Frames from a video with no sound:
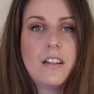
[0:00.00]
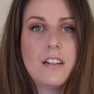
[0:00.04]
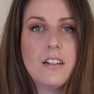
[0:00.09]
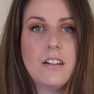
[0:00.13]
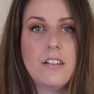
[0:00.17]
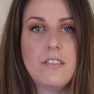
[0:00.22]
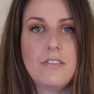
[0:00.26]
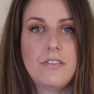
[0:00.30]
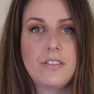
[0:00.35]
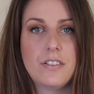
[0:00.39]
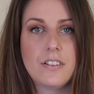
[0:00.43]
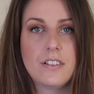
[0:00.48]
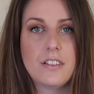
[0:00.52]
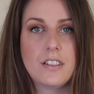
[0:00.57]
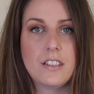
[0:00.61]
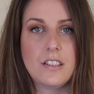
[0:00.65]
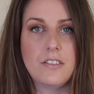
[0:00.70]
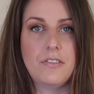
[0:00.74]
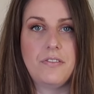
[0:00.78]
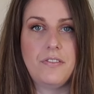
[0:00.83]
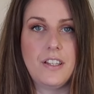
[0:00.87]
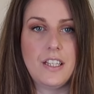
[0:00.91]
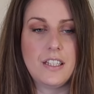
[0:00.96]
love
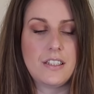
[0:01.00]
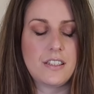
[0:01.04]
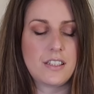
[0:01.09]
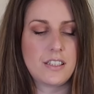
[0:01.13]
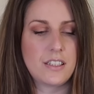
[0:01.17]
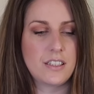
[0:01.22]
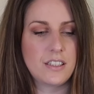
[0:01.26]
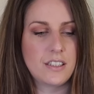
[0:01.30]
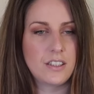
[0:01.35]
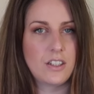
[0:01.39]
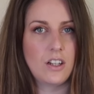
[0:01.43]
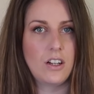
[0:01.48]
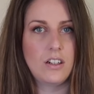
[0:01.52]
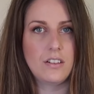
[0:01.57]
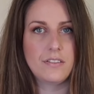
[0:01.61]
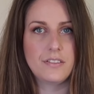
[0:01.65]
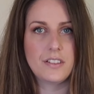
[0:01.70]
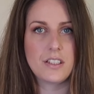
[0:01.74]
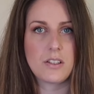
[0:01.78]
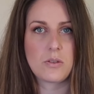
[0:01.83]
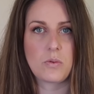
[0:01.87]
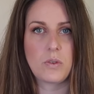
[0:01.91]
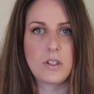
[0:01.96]
the fit
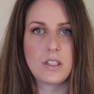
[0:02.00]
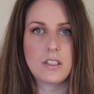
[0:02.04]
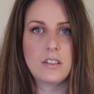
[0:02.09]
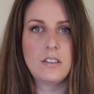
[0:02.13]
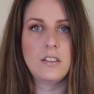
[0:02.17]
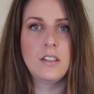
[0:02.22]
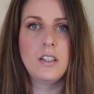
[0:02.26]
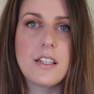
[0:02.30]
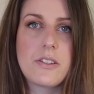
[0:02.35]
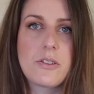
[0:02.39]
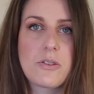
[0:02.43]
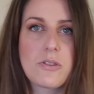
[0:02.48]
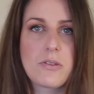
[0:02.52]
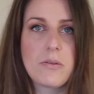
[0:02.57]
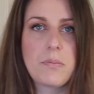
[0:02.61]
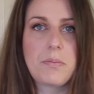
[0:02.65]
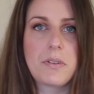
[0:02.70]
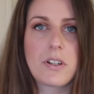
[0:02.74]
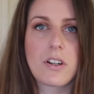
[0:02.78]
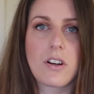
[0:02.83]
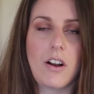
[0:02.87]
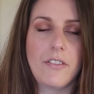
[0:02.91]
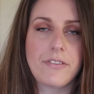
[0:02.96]
of this one. It's
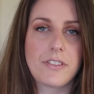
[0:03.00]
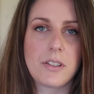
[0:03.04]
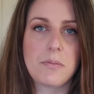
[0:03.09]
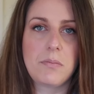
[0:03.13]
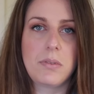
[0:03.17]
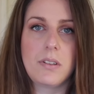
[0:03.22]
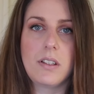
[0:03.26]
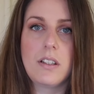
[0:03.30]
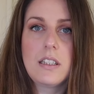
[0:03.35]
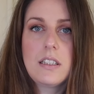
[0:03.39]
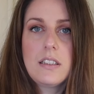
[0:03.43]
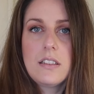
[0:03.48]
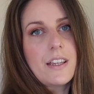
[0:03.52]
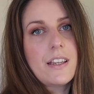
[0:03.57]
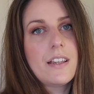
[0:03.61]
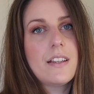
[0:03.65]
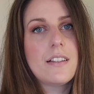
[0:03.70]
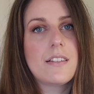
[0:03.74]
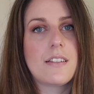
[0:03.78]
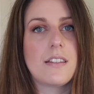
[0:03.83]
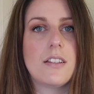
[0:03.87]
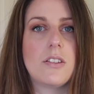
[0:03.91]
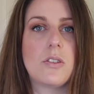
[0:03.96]
super comfortable,
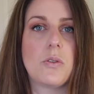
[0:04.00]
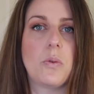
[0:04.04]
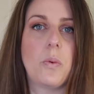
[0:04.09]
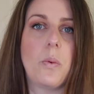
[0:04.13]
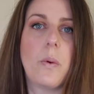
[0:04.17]
easy to